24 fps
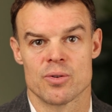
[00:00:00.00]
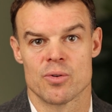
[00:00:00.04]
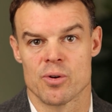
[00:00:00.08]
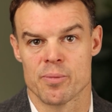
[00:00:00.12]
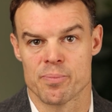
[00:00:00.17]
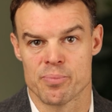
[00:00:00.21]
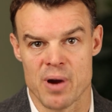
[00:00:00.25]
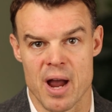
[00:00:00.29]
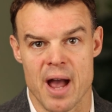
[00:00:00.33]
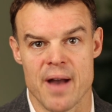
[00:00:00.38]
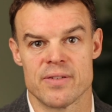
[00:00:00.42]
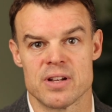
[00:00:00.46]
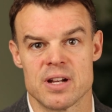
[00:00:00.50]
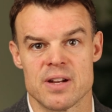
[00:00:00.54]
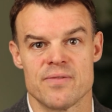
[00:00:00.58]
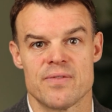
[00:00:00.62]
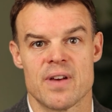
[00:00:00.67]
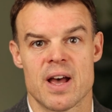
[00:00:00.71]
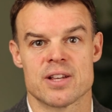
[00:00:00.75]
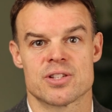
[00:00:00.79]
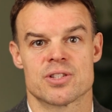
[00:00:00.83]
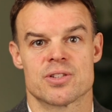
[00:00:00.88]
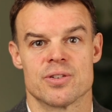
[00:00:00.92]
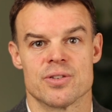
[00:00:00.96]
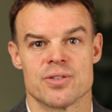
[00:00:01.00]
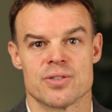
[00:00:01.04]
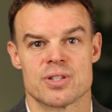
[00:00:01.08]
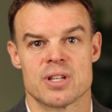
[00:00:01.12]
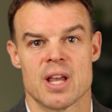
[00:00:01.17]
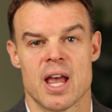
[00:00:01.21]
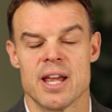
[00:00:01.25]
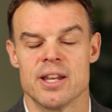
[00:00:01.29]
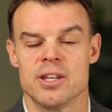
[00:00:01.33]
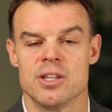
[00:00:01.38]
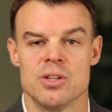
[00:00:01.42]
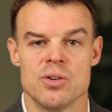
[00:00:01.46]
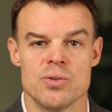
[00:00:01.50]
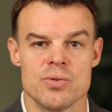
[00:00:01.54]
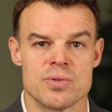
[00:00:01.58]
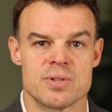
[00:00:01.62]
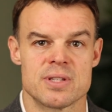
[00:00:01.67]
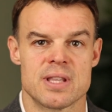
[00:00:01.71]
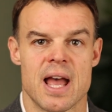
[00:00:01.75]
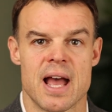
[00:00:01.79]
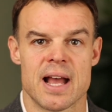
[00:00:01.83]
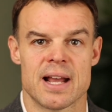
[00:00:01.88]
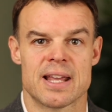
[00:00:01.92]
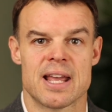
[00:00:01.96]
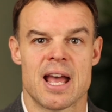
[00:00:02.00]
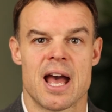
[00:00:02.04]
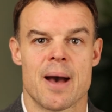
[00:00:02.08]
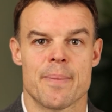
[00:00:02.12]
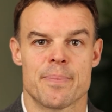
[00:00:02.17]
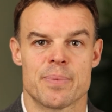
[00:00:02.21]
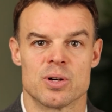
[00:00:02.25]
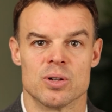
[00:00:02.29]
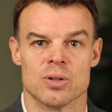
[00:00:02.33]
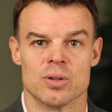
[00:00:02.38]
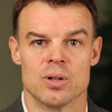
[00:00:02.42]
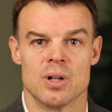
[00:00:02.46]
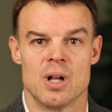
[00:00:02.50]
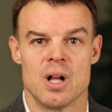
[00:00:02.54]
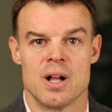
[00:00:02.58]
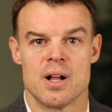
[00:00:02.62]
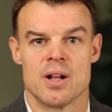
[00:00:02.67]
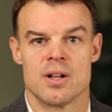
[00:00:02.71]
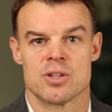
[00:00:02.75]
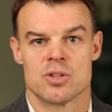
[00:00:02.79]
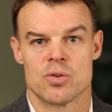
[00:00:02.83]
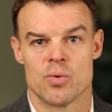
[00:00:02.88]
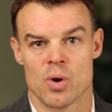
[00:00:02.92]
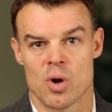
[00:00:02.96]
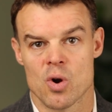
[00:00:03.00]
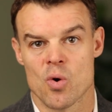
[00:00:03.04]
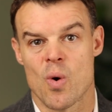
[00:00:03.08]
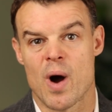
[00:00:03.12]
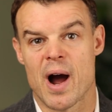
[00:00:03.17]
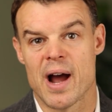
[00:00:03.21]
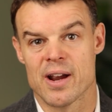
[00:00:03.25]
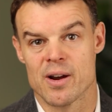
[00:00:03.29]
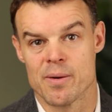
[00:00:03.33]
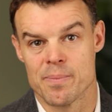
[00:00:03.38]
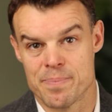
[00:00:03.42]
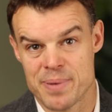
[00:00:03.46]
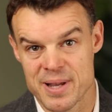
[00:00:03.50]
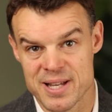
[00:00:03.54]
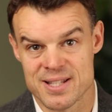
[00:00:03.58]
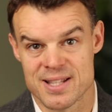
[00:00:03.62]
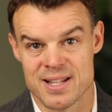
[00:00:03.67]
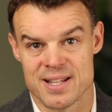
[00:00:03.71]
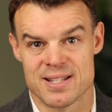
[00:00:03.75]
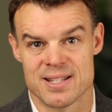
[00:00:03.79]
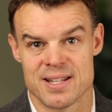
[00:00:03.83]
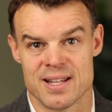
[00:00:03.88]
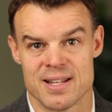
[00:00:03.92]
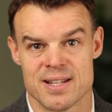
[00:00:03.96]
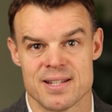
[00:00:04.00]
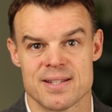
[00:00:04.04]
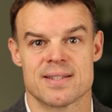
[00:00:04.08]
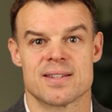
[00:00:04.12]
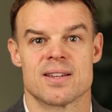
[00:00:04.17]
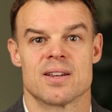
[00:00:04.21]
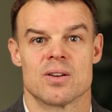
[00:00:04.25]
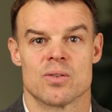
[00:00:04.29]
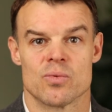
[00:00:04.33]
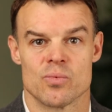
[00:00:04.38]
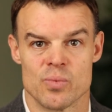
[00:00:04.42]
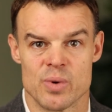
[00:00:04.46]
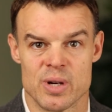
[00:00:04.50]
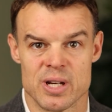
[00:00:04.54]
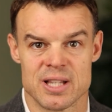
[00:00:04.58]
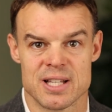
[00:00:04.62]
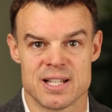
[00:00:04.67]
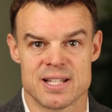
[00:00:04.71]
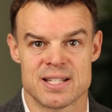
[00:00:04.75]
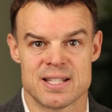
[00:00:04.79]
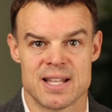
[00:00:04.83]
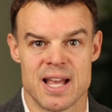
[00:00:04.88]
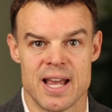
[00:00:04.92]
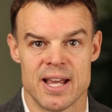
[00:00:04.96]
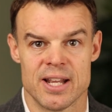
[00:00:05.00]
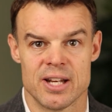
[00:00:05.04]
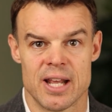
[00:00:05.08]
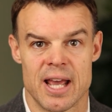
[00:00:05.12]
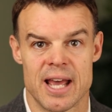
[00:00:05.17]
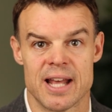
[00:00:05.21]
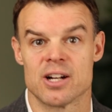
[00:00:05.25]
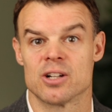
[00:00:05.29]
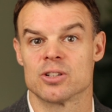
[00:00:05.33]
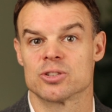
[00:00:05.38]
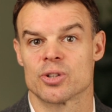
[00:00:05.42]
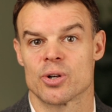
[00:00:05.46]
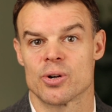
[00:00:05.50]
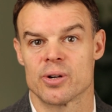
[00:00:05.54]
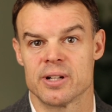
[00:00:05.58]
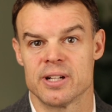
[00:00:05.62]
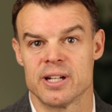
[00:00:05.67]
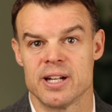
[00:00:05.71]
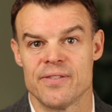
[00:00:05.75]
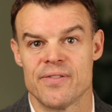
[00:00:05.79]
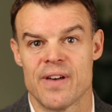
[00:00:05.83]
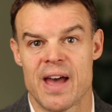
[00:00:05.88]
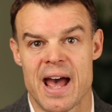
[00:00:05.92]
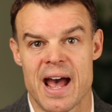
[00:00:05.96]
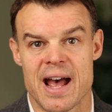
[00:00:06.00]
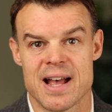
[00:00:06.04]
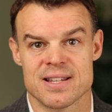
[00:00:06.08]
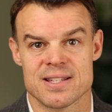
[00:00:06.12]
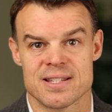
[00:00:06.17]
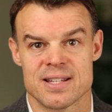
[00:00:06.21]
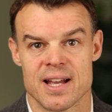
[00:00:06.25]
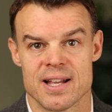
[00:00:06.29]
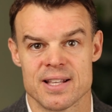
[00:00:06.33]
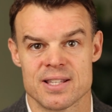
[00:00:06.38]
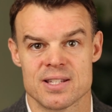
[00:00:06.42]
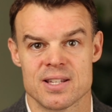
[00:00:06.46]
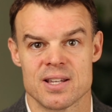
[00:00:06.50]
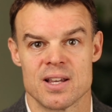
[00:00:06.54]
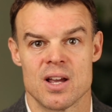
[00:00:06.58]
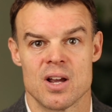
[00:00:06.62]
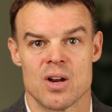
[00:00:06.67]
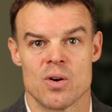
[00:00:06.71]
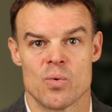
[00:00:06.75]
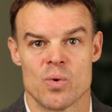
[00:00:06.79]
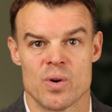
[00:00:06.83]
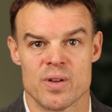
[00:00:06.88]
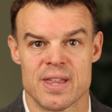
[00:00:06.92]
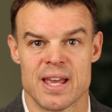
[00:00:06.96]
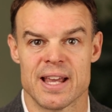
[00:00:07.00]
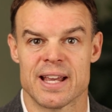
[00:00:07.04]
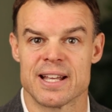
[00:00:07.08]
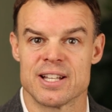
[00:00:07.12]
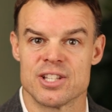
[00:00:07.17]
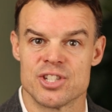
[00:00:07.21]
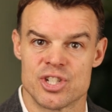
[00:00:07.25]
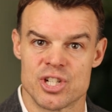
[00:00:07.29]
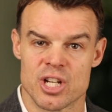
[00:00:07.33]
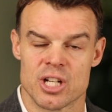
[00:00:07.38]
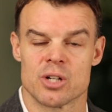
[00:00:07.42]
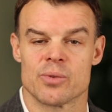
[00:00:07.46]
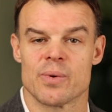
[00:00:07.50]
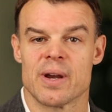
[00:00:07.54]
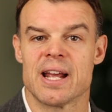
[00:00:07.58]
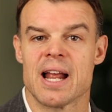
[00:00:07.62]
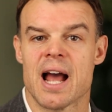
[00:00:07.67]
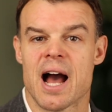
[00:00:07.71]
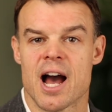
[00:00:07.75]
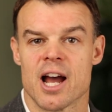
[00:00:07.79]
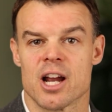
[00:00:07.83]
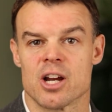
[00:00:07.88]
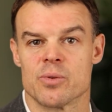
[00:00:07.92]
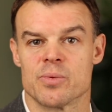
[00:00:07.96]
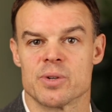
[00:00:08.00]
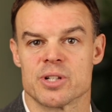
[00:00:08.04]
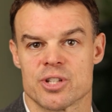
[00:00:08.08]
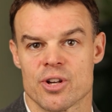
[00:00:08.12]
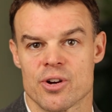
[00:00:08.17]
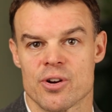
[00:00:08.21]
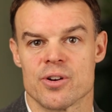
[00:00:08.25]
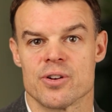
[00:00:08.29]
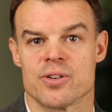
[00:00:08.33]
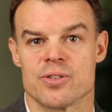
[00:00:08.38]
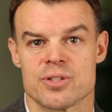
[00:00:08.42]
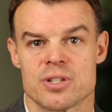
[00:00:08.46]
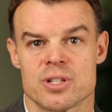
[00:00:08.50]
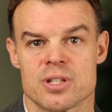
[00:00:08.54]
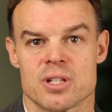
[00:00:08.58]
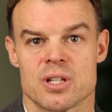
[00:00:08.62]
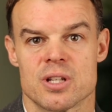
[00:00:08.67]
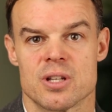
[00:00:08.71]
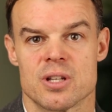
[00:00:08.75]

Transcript: or private investors and use that capital to acquire businesses, real estate, and alternative assets where they can generate higher returns.